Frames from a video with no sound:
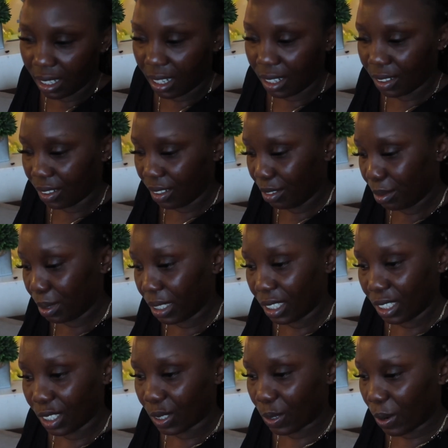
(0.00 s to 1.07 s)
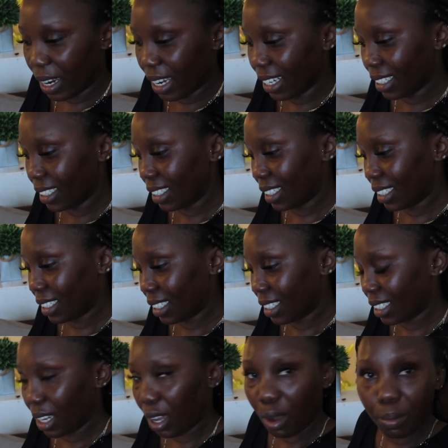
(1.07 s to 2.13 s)
I don't know, everybody just quiet.
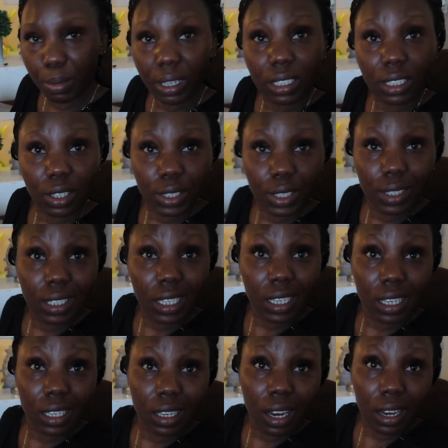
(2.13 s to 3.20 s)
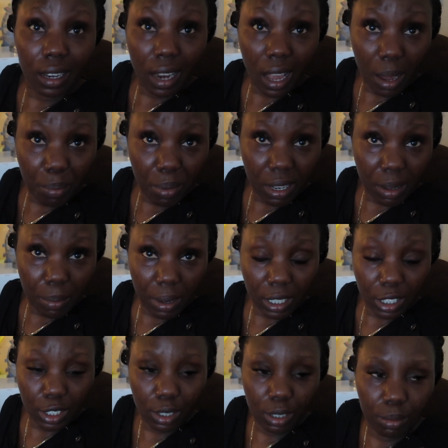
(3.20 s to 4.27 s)
Hubby is also taking a nap in the
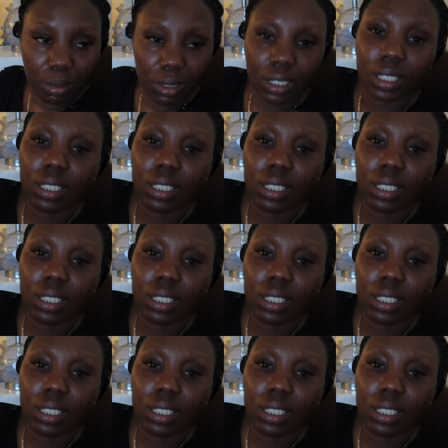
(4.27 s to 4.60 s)
bedroom.